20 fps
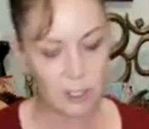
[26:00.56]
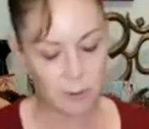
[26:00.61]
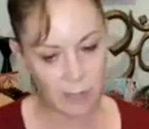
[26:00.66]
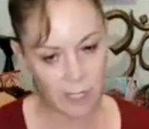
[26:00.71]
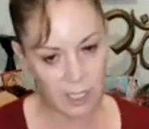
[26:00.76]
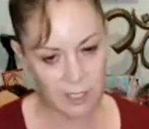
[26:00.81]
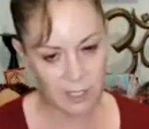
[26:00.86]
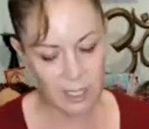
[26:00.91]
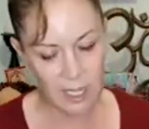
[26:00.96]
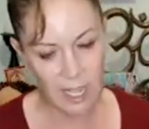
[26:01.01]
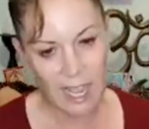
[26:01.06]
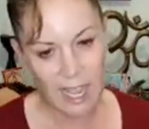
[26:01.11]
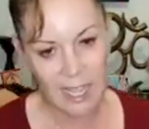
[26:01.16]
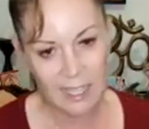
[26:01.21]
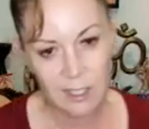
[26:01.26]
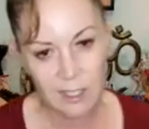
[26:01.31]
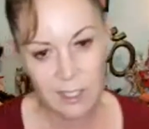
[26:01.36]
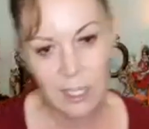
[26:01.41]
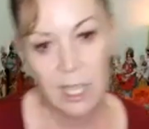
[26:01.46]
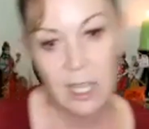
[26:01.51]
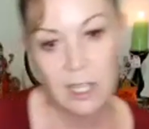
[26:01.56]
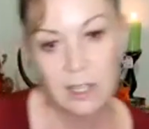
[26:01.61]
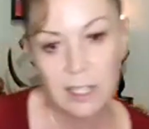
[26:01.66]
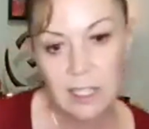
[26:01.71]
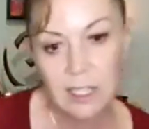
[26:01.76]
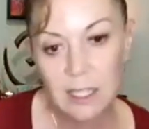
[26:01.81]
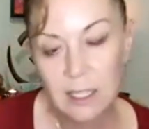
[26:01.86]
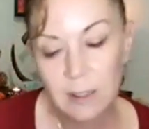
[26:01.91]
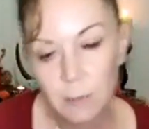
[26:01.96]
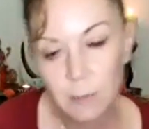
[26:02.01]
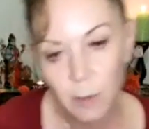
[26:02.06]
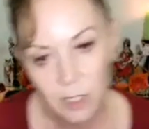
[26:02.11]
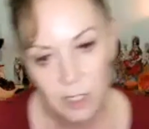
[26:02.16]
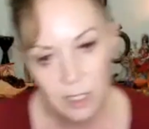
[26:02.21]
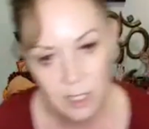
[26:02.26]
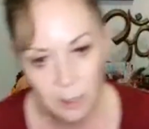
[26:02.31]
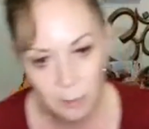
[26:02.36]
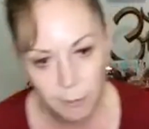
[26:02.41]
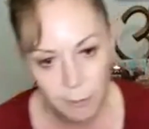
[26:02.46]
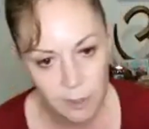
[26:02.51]
in Shavasana and the
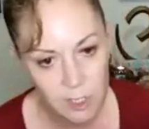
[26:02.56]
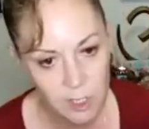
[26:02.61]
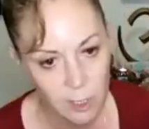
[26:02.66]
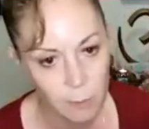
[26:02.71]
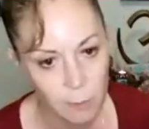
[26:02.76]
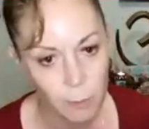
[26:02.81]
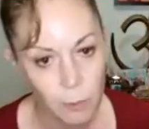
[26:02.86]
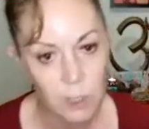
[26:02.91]
body temperature